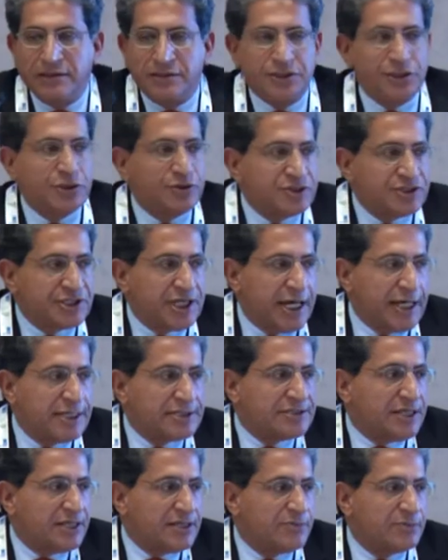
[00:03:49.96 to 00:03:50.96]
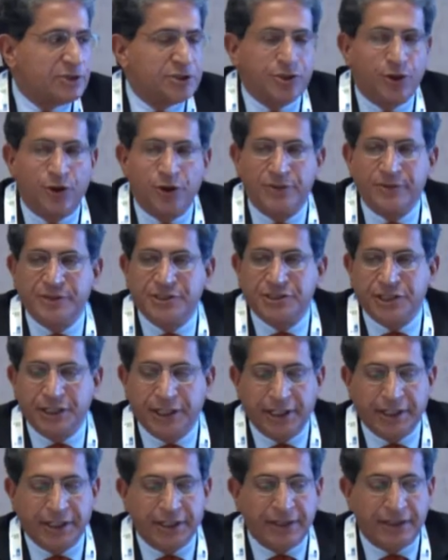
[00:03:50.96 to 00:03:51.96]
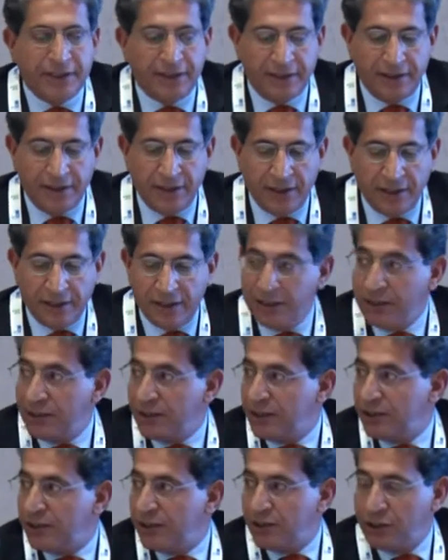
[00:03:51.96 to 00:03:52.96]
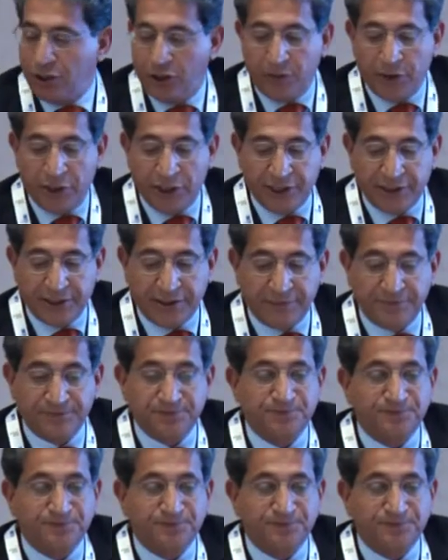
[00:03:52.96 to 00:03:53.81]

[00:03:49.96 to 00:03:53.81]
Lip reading: geoscience and petroleum engineering community.